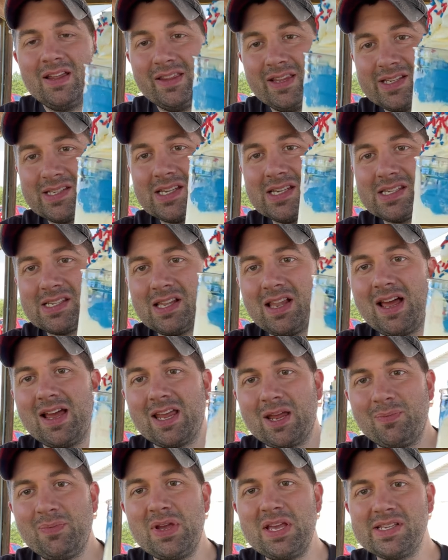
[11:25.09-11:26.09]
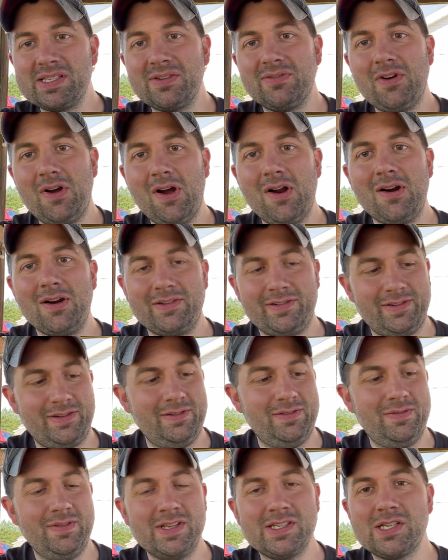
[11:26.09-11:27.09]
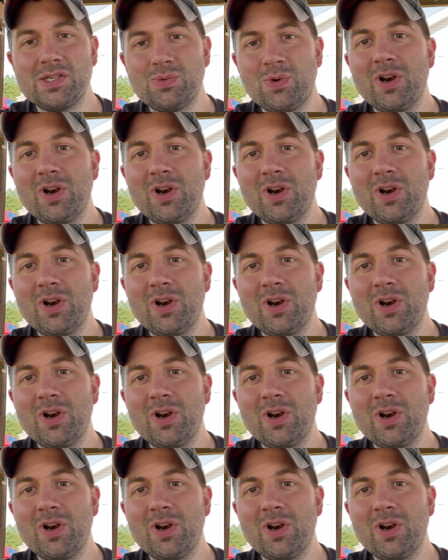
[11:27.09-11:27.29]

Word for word: This is like a piece of art. This is